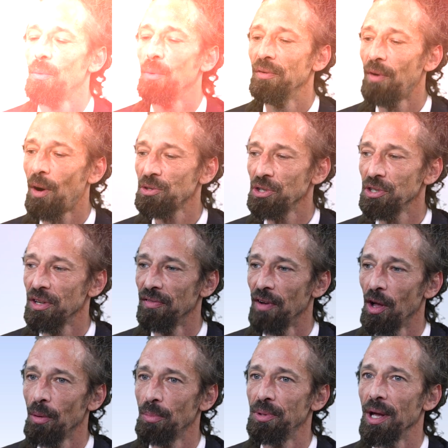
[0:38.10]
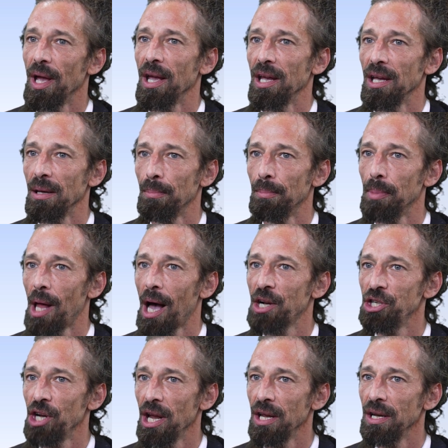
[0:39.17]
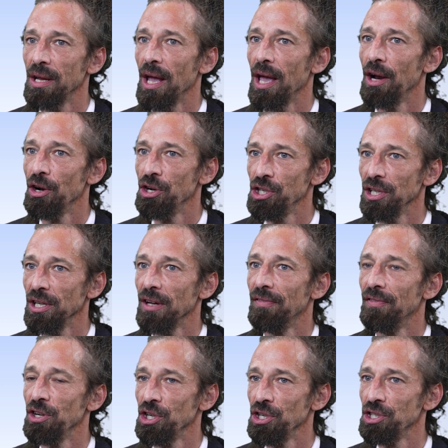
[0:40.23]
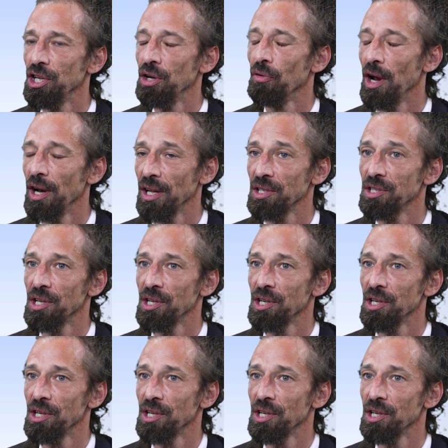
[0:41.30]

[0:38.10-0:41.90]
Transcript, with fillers: We've also developed a blockchain energy efficiency rating